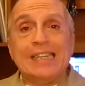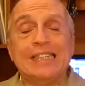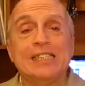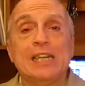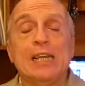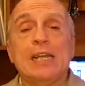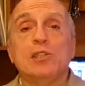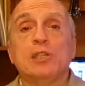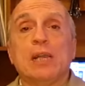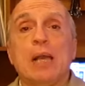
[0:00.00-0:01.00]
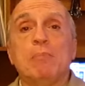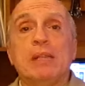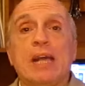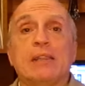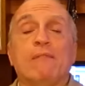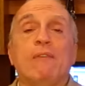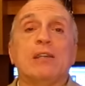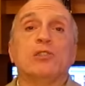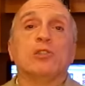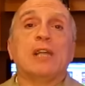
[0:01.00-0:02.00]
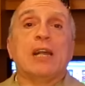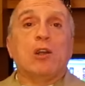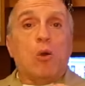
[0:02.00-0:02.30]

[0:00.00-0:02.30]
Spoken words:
You see, he's claiming that the vessels that